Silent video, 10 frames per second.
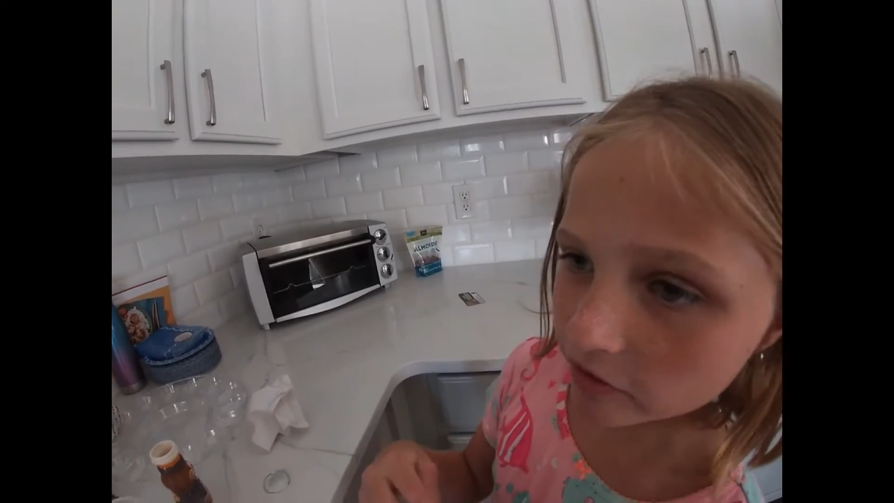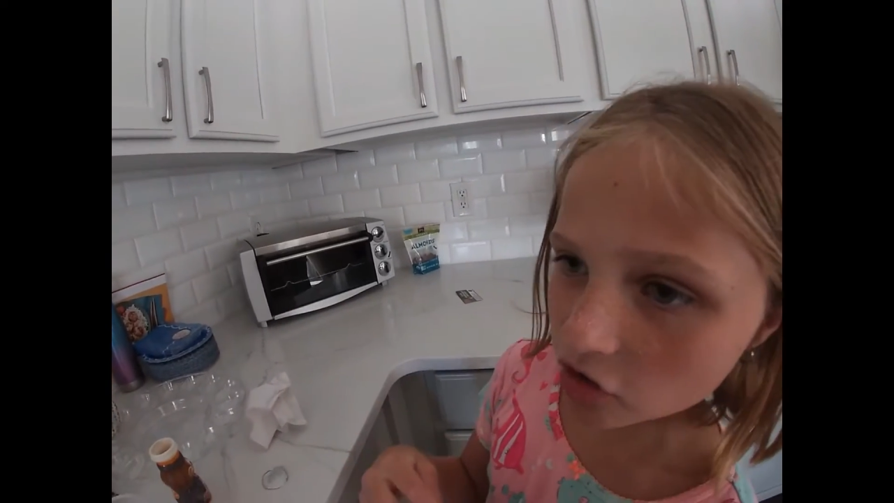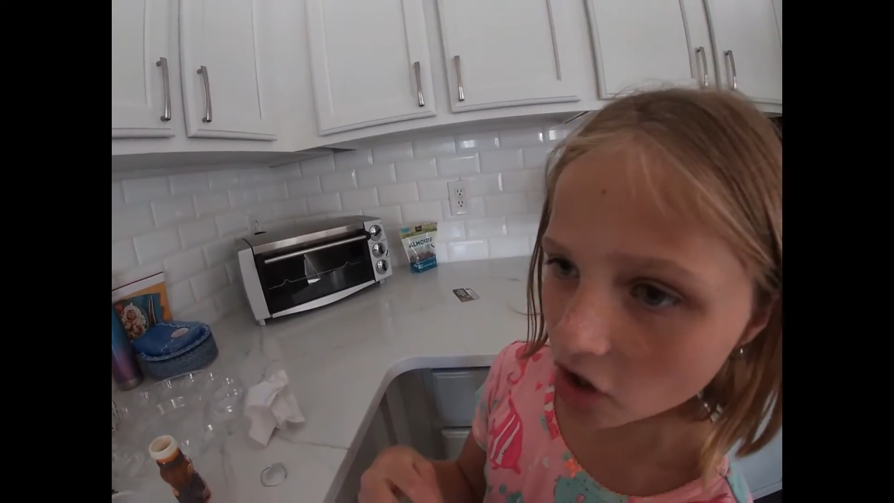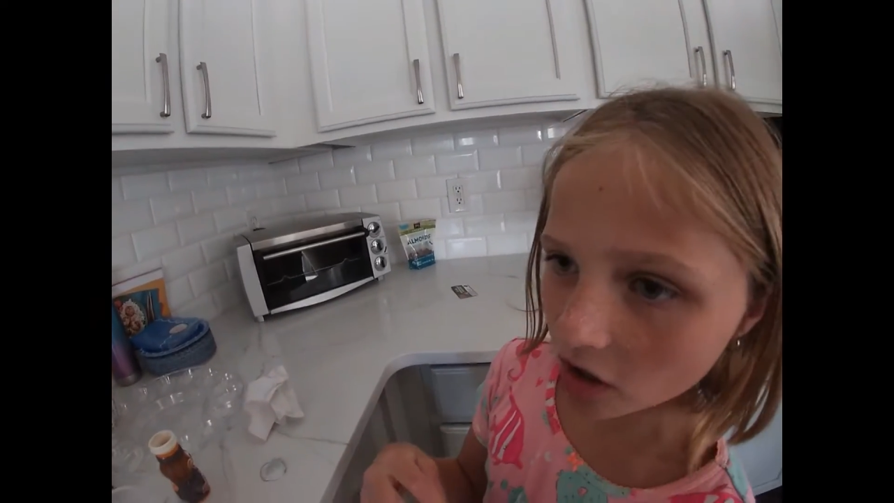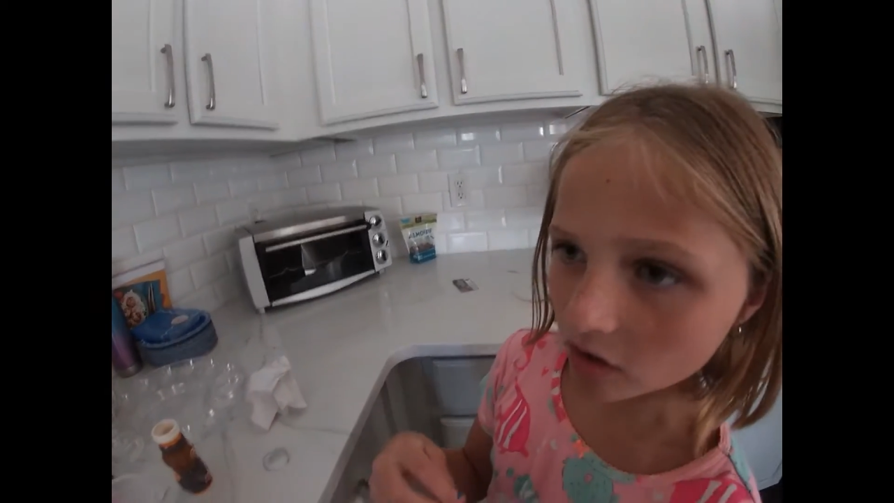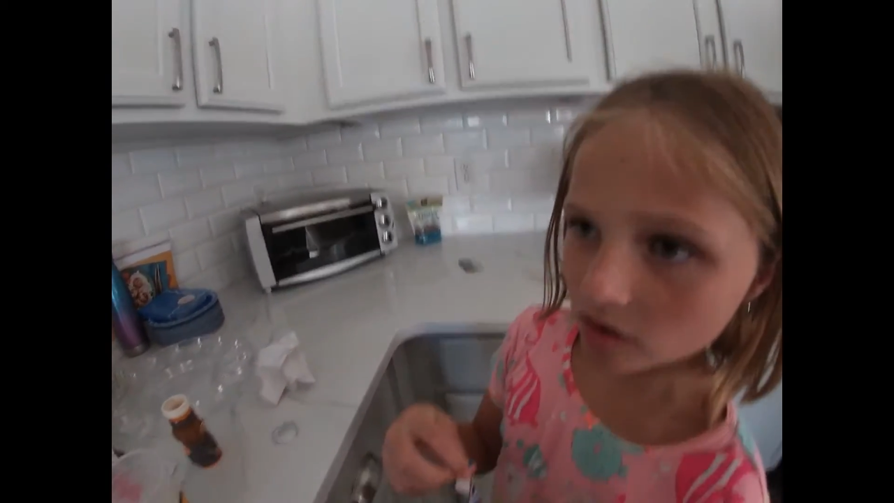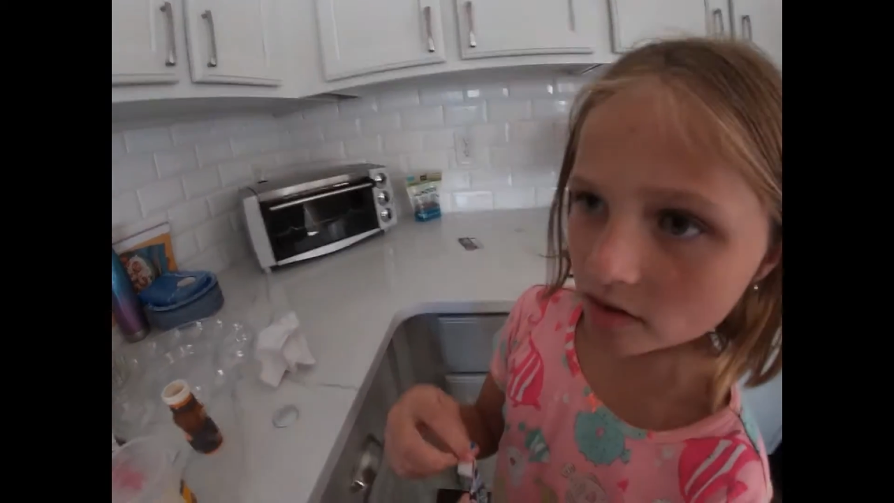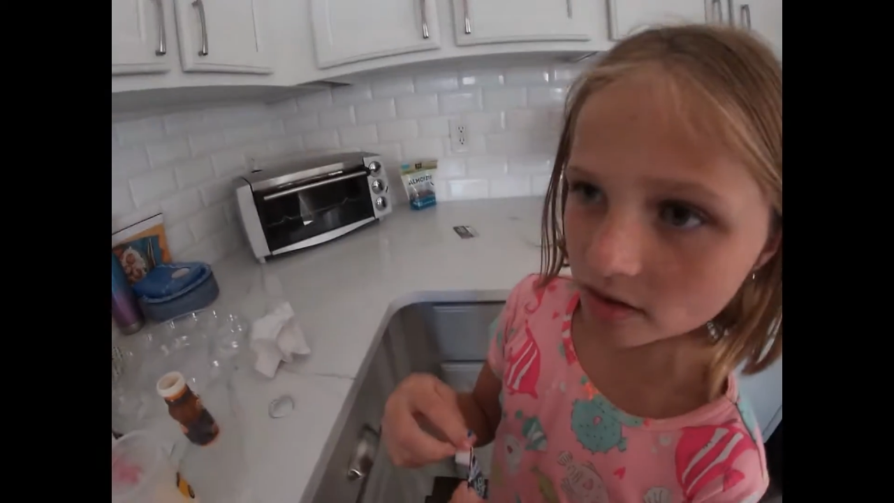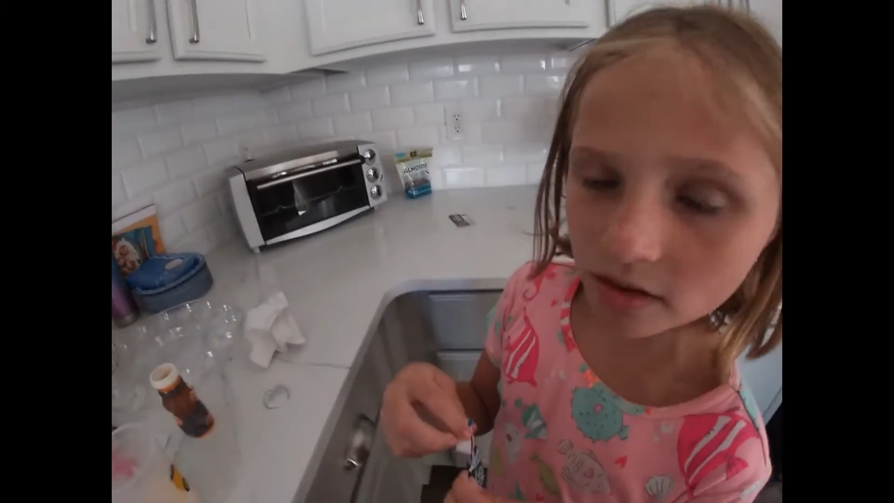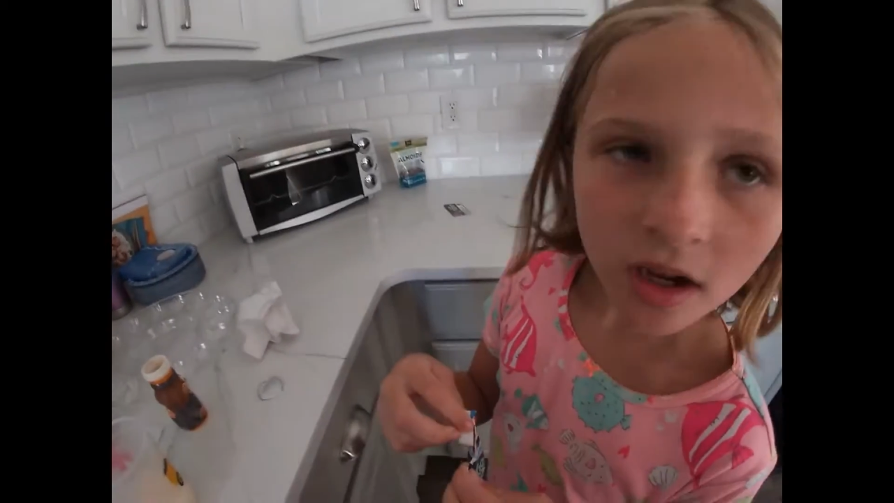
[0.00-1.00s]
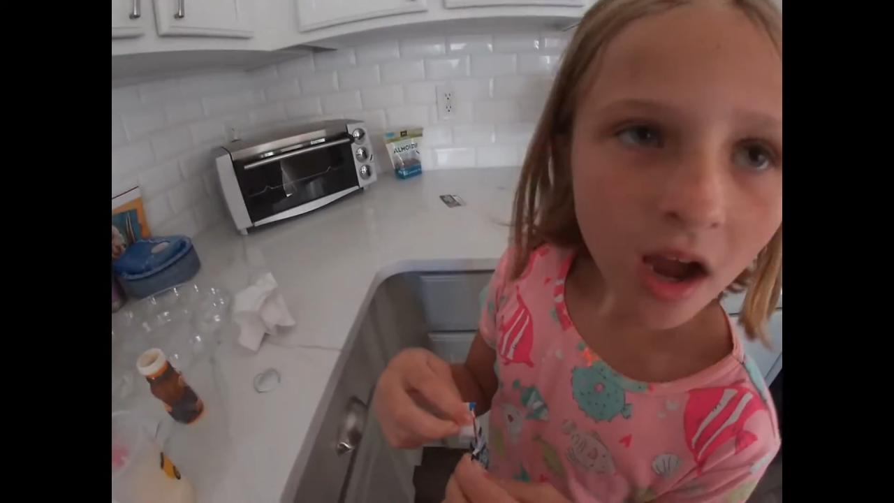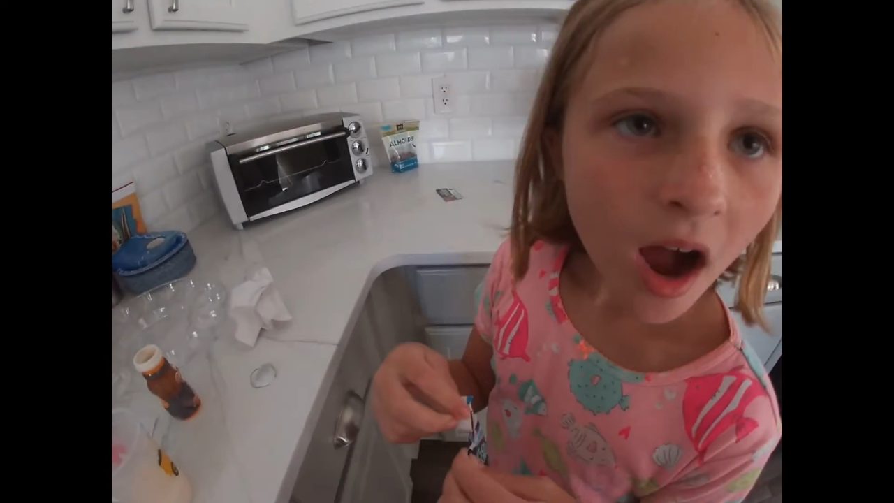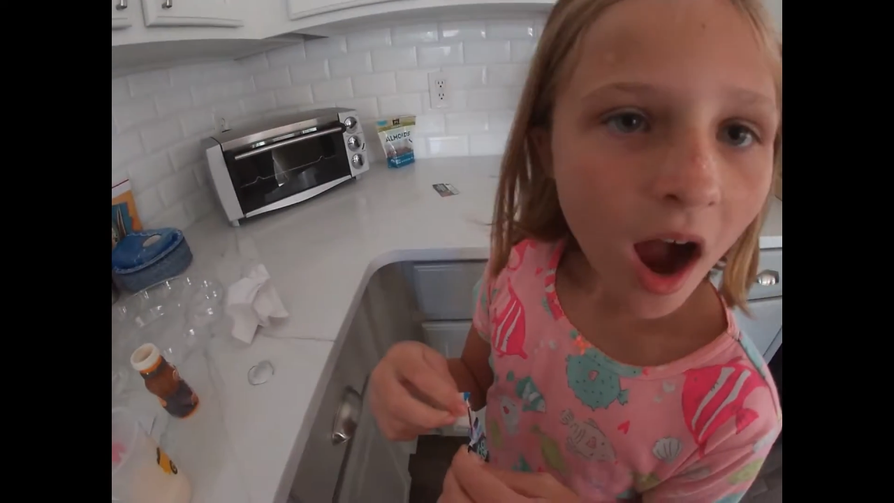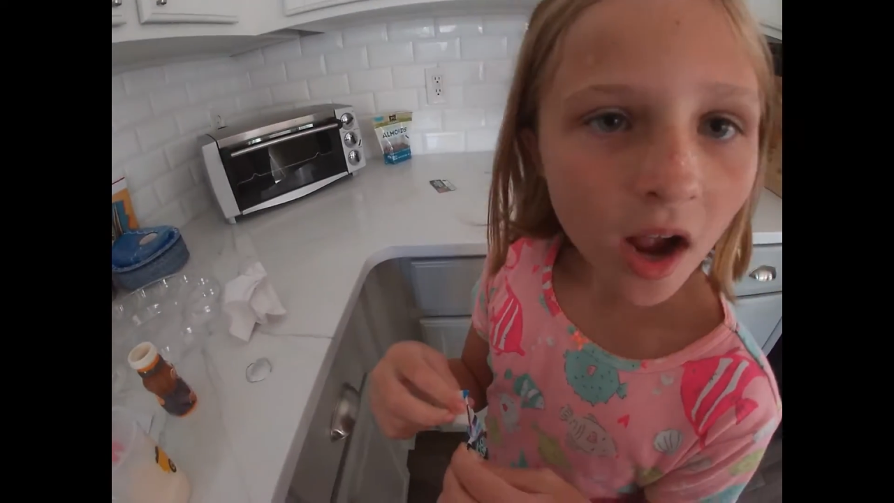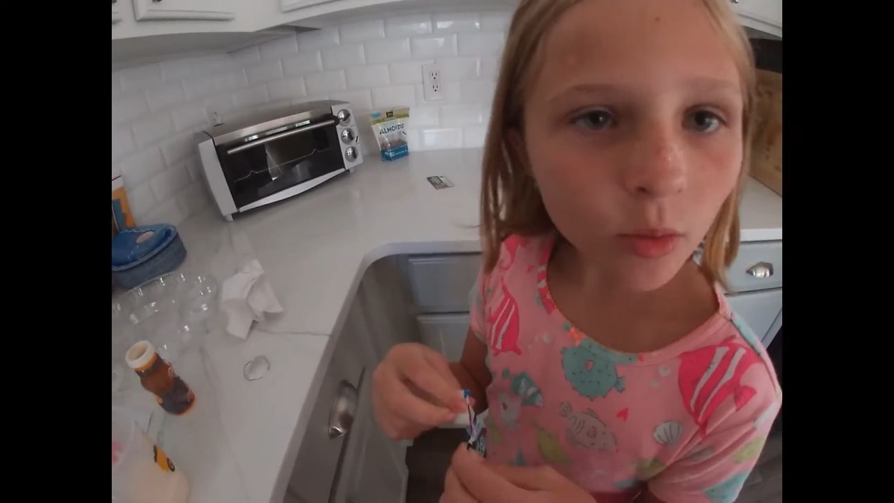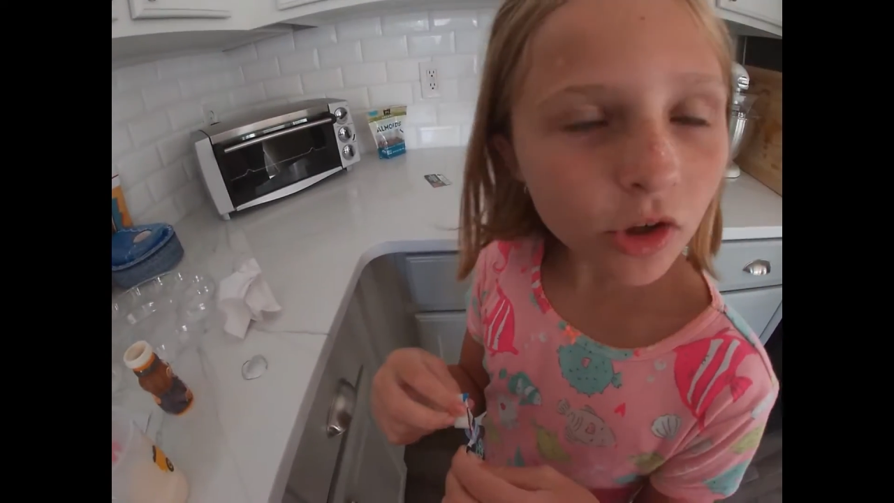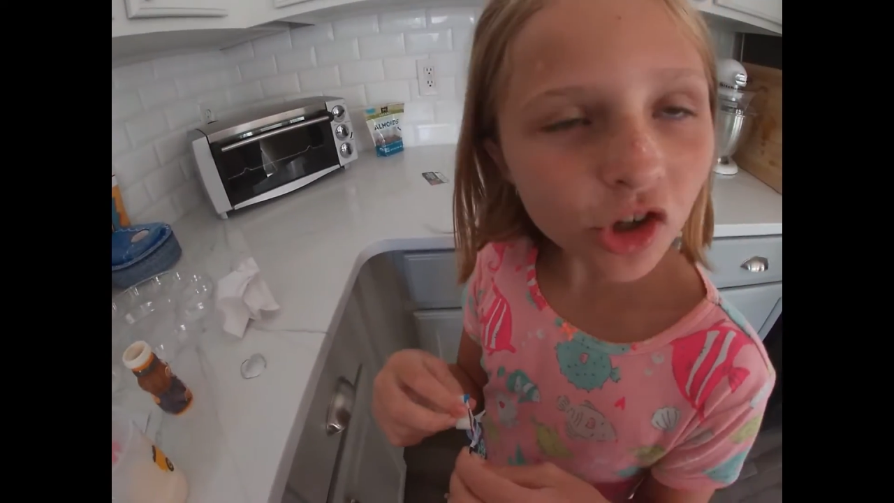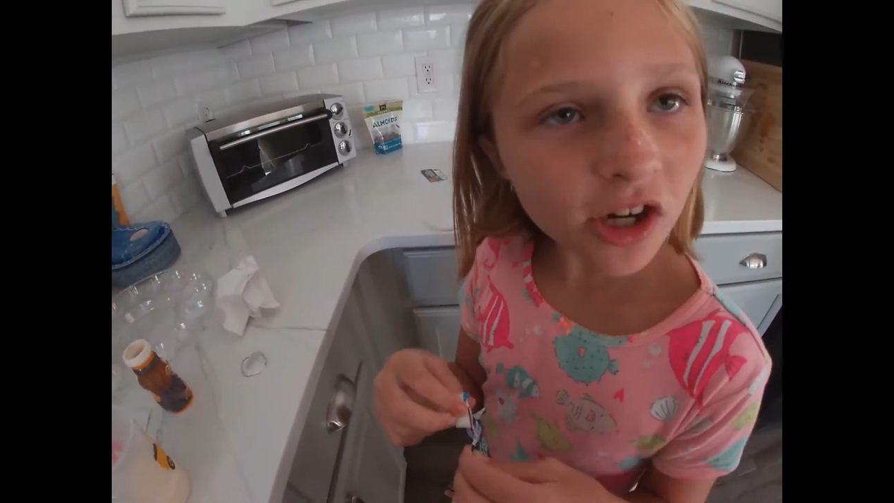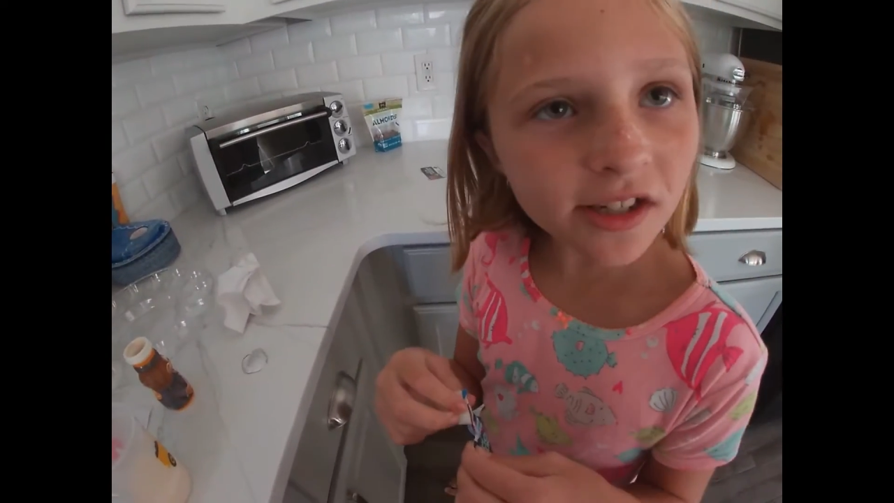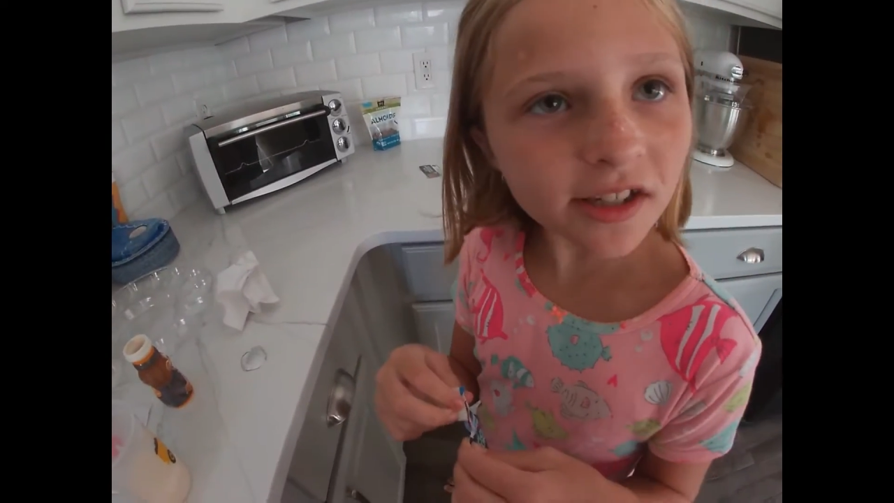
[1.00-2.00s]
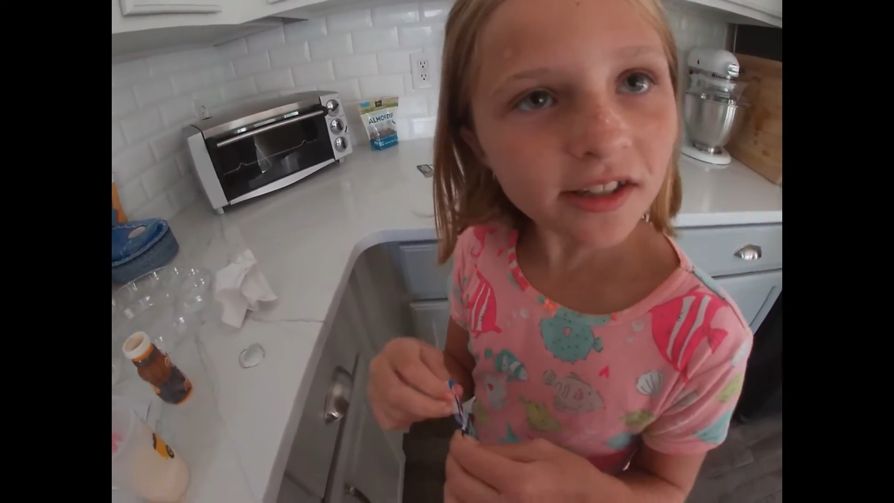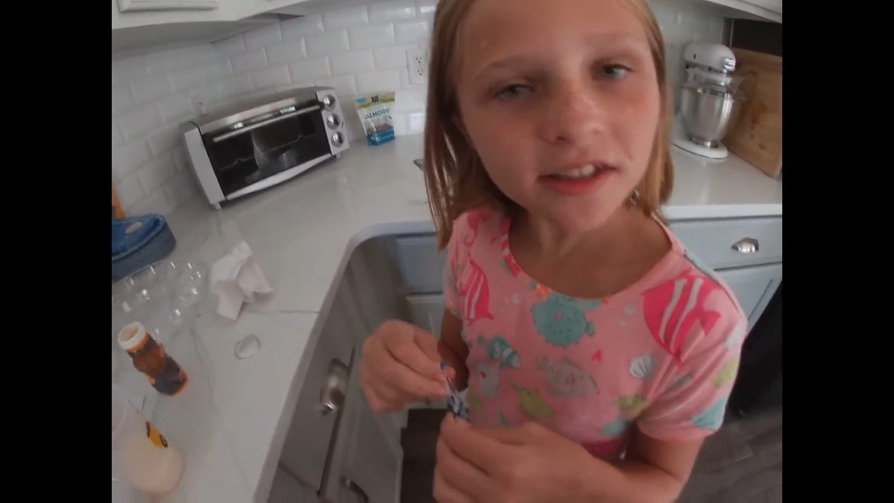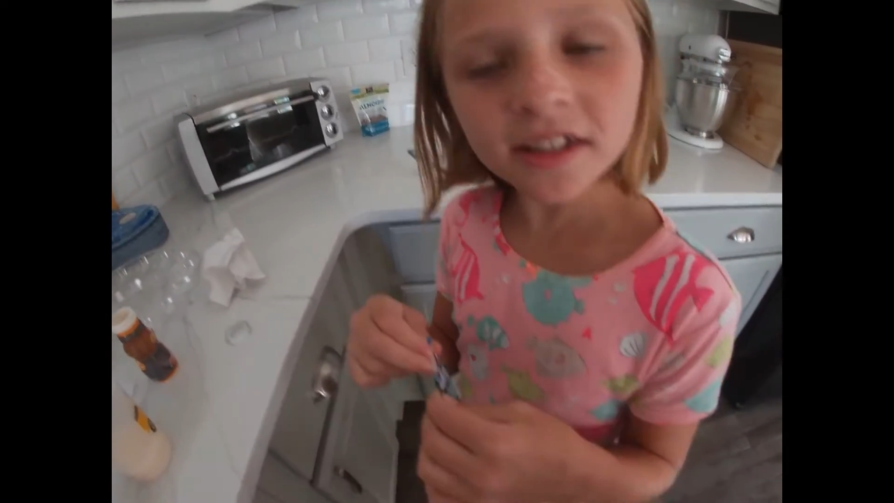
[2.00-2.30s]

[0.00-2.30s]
of chunks, I wish I didn't